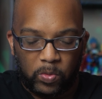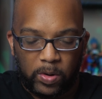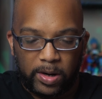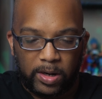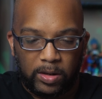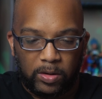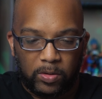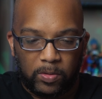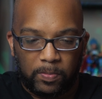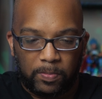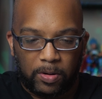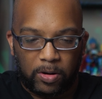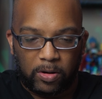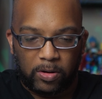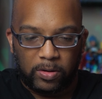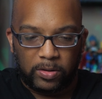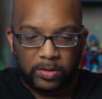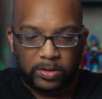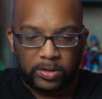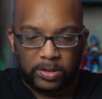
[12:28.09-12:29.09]
regular
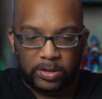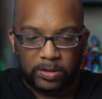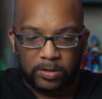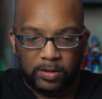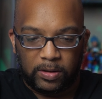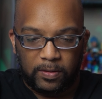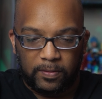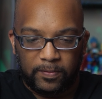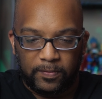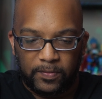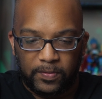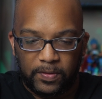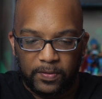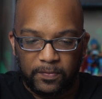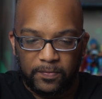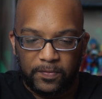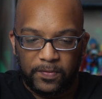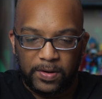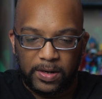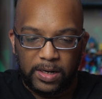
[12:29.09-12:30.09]
parts of
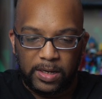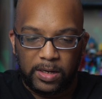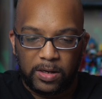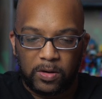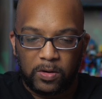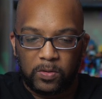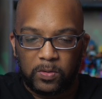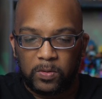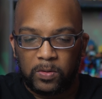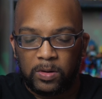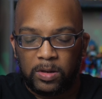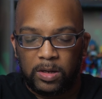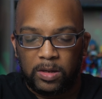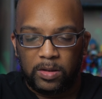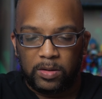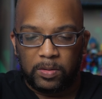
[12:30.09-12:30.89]
the video,